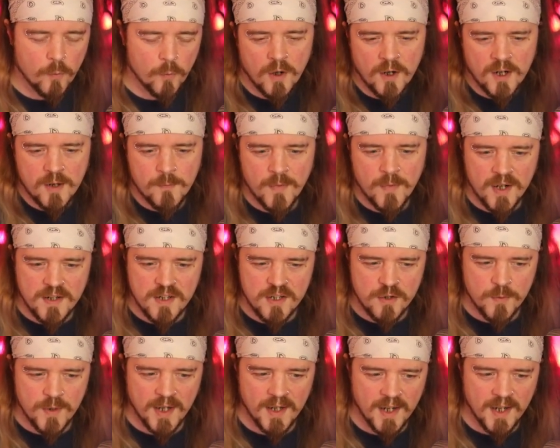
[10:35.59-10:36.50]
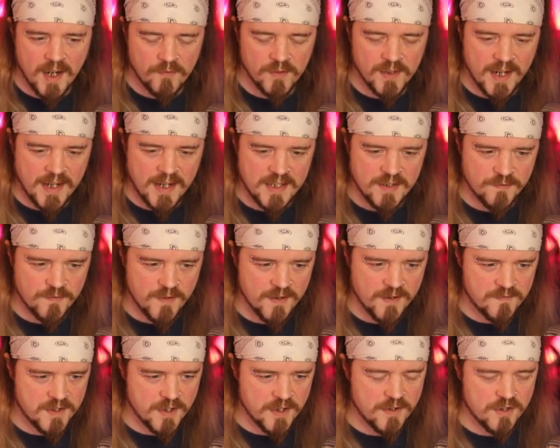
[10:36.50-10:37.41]
Why am I doing a level
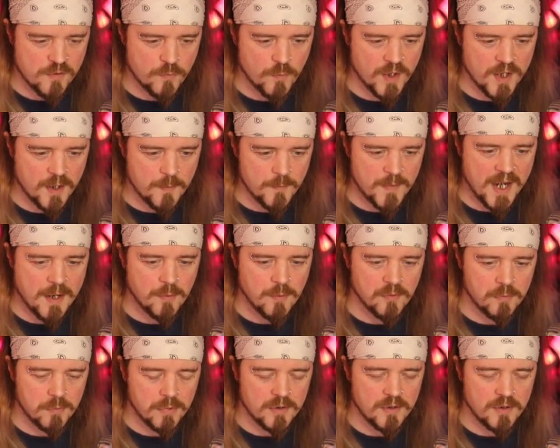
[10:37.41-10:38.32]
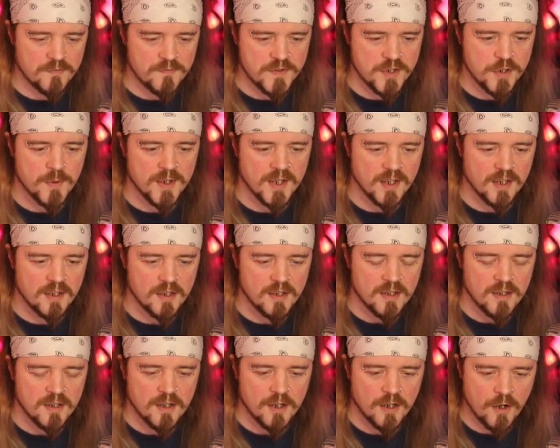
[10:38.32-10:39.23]
85 dungeon when I'm capable of doing
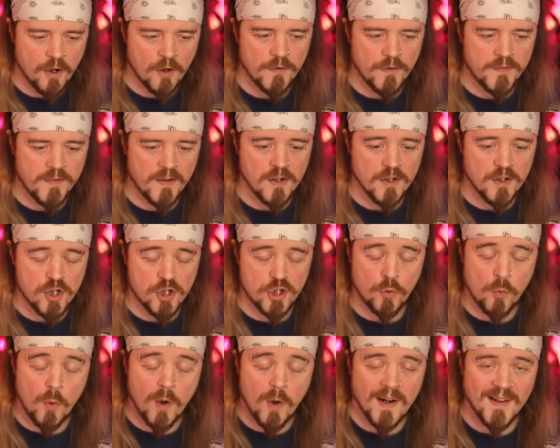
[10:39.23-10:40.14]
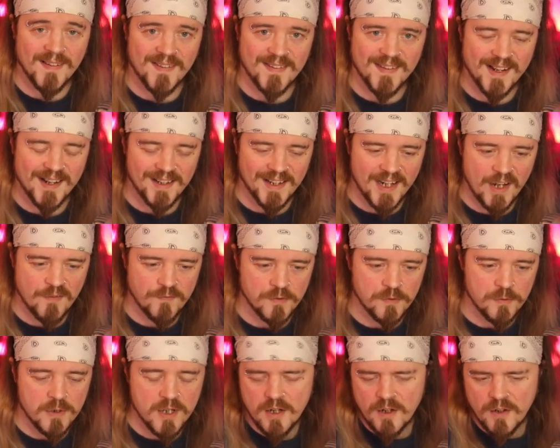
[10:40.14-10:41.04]
content twice that
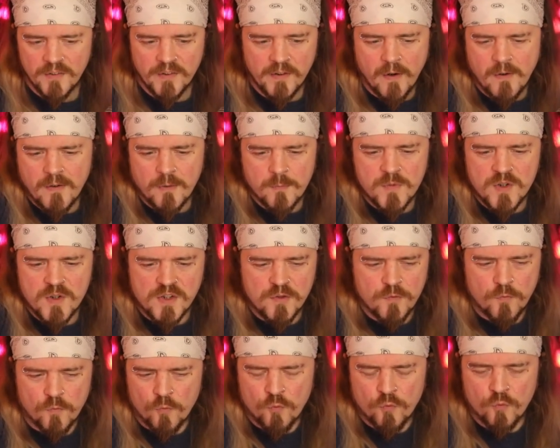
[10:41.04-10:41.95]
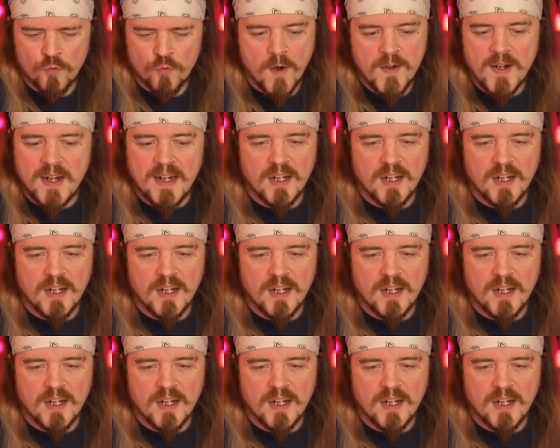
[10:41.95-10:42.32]
level? So you end up just running